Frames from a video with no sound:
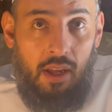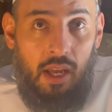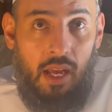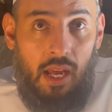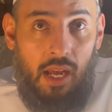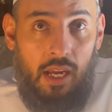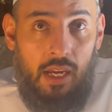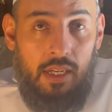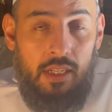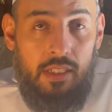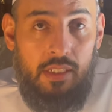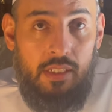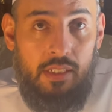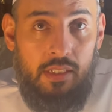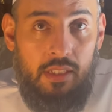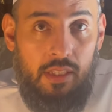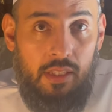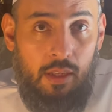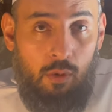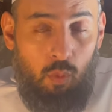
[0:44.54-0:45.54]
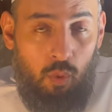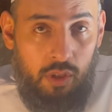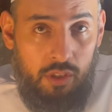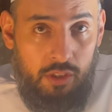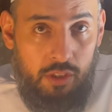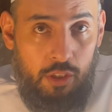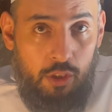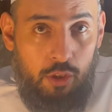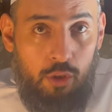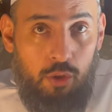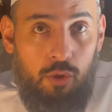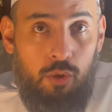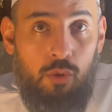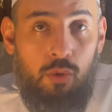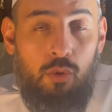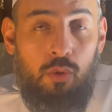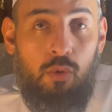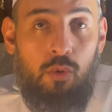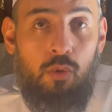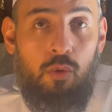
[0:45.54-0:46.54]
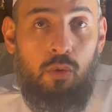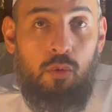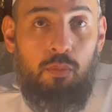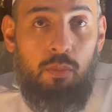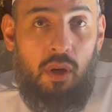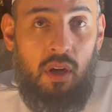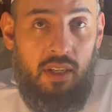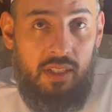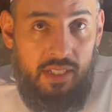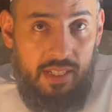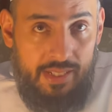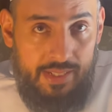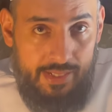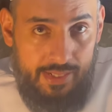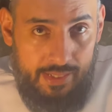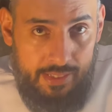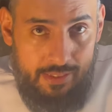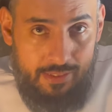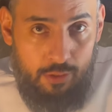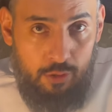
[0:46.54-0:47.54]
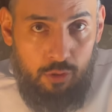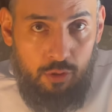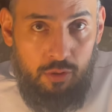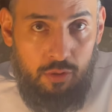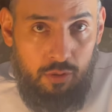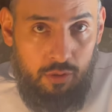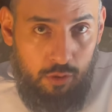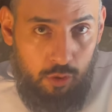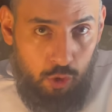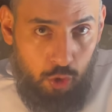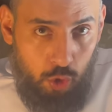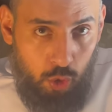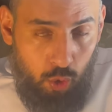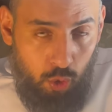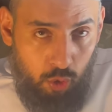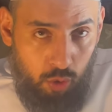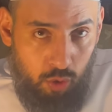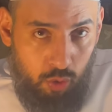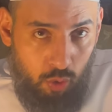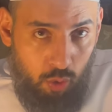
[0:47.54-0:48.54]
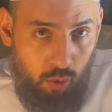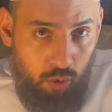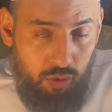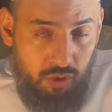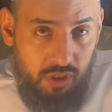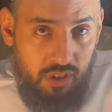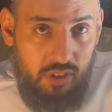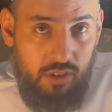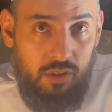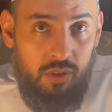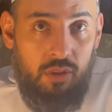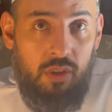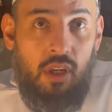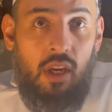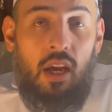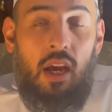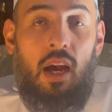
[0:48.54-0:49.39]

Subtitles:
and they wanted to partake in short courses